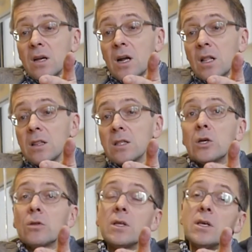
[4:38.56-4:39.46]

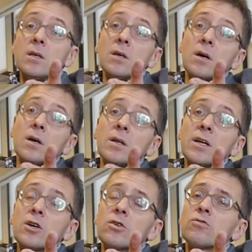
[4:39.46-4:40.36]
clearly
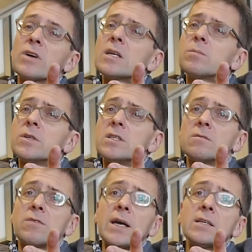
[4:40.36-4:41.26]
incredibly
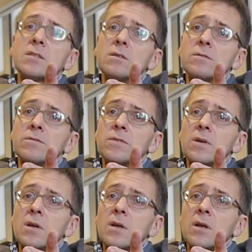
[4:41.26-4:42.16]
divisive
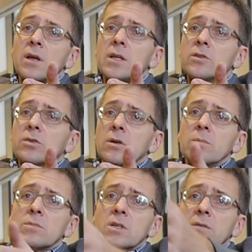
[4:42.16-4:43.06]
in
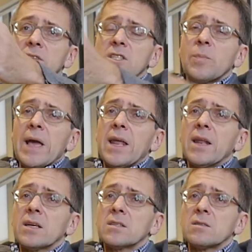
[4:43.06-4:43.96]
terms of
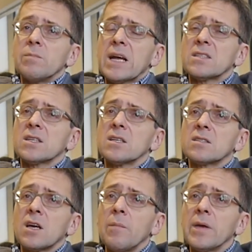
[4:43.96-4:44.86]
Hispanics, Mexicans
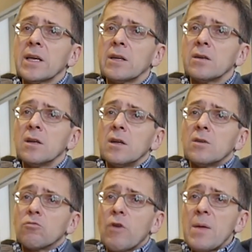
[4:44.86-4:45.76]
coming and
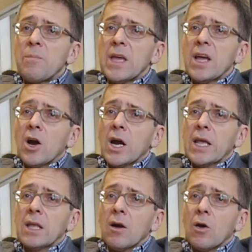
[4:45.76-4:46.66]
raping
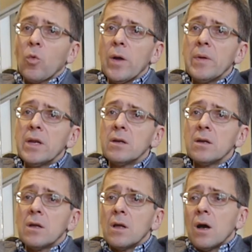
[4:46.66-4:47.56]
our
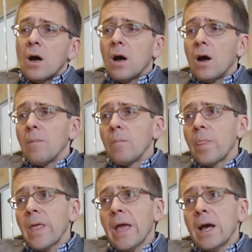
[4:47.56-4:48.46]
women, and